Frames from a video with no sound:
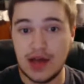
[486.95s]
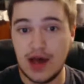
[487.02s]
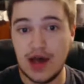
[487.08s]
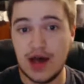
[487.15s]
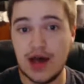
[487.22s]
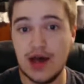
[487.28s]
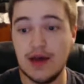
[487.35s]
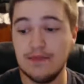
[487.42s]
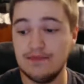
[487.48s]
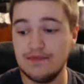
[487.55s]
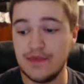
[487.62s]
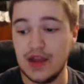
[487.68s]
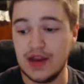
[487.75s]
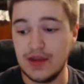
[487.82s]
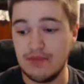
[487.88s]

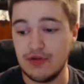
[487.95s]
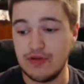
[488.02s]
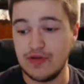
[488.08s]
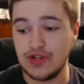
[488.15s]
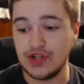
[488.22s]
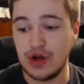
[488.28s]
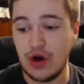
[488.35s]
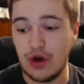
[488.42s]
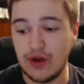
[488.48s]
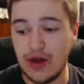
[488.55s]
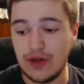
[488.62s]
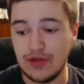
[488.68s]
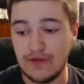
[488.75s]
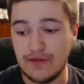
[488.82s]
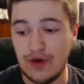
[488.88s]
and he pretty much called
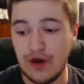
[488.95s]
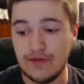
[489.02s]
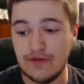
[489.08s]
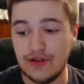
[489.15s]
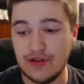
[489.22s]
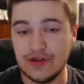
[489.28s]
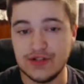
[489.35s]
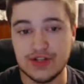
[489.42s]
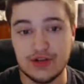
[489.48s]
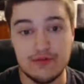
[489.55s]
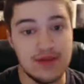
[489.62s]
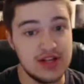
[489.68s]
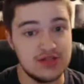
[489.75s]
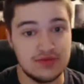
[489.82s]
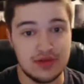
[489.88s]
out the Vaudevillains, and you
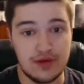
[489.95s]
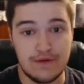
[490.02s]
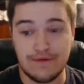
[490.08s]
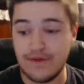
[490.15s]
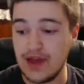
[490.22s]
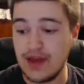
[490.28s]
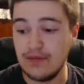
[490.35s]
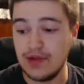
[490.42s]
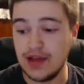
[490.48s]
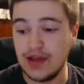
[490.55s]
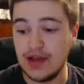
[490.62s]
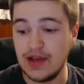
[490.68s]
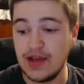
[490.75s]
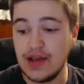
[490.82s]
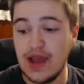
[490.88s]
mess with our family.